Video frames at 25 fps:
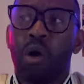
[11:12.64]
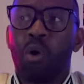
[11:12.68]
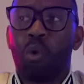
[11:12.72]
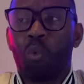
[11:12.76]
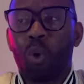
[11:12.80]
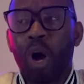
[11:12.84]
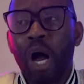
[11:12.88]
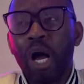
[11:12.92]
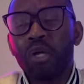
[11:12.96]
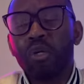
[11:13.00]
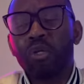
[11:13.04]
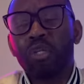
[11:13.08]

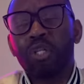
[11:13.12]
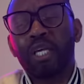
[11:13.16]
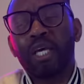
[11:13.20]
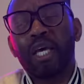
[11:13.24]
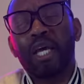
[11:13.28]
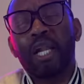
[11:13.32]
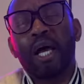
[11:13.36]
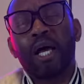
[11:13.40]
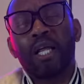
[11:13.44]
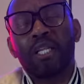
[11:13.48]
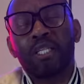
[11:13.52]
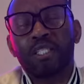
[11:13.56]
While you look at
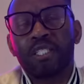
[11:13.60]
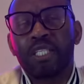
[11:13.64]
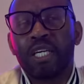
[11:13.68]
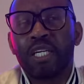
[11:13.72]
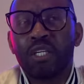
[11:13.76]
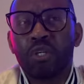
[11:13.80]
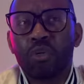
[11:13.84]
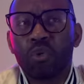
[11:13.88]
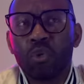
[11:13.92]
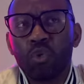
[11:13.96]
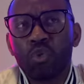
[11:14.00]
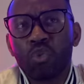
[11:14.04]

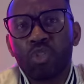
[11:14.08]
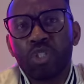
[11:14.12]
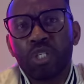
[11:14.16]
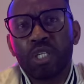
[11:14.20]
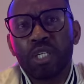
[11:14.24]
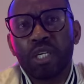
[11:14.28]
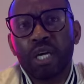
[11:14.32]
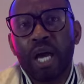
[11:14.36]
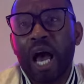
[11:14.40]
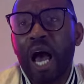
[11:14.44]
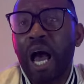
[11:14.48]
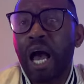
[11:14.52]
Oleksandr
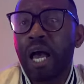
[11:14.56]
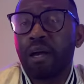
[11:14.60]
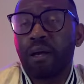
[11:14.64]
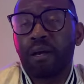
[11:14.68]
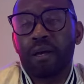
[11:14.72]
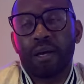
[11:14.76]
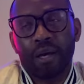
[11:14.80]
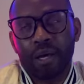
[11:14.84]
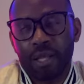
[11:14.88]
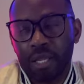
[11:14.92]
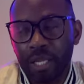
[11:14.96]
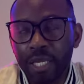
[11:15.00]
Usyk,
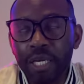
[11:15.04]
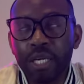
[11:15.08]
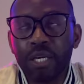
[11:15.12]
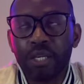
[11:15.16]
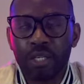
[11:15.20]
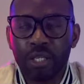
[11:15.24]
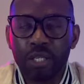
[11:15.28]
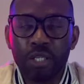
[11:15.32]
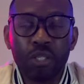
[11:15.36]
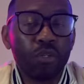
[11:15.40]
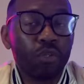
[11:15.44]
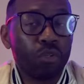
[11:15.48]

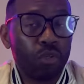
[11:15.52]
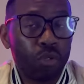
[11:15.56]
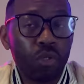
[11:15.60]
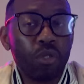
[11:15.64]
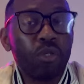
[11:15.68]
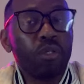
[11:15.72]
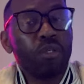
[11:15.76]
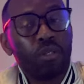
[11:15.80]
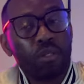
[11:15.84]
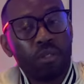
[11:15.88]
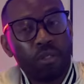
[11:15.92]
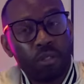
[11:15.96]

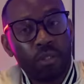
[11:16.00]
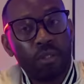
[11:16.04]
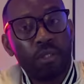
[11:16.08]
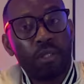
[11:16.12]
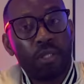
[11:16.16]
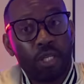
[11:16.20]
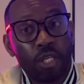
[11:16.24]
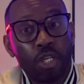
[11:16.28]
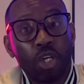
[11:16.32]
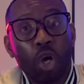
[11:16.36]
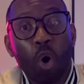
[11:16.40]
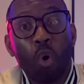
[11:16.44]
clearly
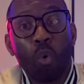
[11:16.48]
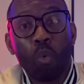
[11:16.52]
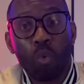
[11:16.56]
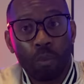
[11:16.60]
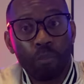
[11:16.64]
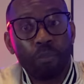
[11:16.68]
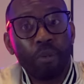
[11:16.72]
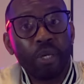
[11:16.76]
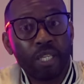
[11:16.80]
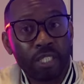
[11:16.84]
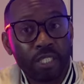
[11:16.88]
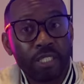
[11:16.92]
the goal would
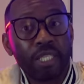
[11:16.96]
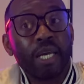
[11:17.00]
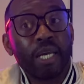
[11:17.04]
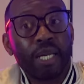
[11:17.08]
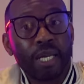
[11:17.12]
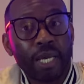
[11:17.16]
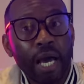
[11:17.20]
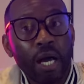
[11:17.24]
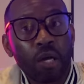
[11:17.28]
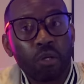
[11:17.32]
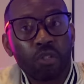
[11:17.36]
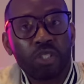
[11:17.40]
be to stay on
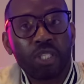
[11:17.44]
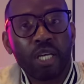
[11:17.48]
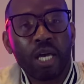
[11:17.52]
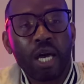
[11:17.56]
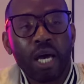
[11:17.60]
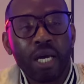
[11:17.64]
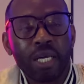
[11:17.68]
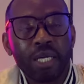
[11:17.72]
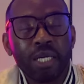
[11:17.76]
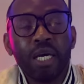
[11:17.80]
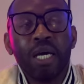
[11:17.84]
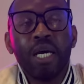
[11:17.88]
the
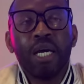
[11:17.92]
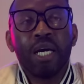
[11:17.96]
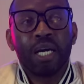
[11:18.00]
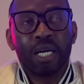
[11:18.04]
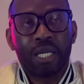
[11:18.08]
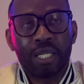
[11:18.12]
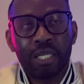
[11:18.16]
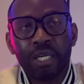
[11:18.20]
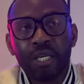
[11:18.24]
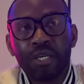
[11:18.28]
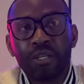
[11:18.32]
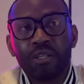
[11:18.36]
outside.
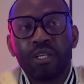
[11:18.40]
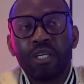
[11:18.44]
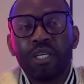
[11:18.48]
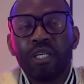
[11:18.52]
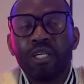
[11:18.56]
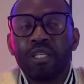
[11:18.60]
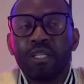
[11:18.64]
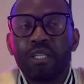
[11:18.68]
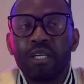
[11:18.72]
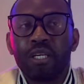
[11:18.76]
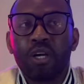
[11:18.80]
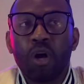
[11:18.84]
Clearly
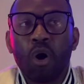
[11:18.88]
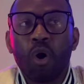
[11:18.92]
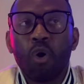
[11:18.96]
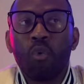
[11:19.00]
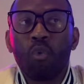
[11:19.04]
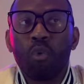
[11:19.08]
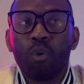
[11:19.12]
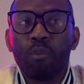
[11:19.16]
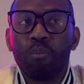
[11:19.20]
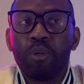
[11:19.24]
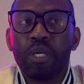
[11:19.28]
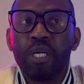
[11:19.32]
the goal
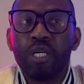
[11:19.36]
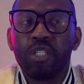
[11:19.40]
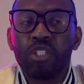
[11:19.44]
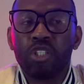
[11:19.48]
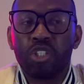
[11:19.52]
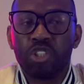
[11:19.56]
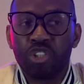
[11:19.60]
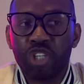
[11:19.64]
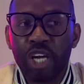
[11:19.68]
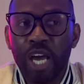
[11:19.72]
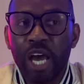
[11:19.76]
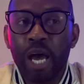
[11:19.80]
would be to
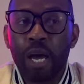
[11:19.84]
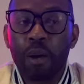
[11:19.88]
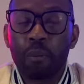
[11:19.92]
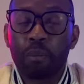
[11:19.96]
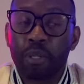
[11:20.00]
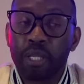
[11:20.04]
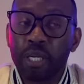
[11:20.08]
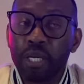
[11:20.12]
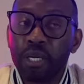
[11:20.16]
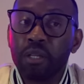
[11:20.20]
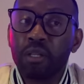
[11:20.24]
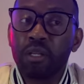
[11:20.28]
jab.
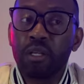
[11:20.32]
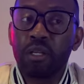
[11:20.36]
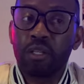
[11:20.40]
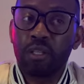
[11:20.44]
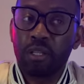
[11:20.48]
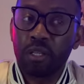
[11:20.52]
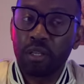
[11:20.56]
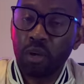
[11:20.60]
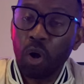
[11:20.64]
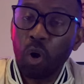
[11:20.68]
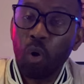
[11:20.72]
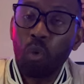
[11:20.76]
Clearly
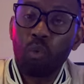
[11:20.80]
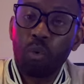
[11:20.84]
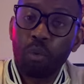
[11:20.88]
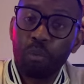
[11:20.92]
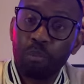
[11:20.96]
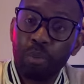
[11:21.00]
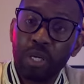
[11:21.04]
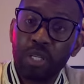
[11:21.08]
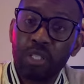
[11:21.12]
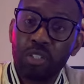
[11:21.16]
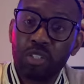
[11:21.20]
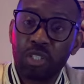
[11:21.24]
the goal would
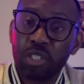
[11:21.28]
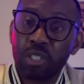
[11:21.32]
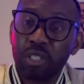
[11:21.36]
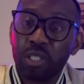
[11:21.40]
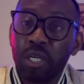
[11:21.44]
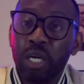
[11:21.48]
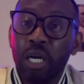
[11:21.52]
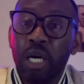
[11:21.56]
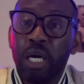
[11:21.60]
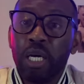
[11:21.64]
be to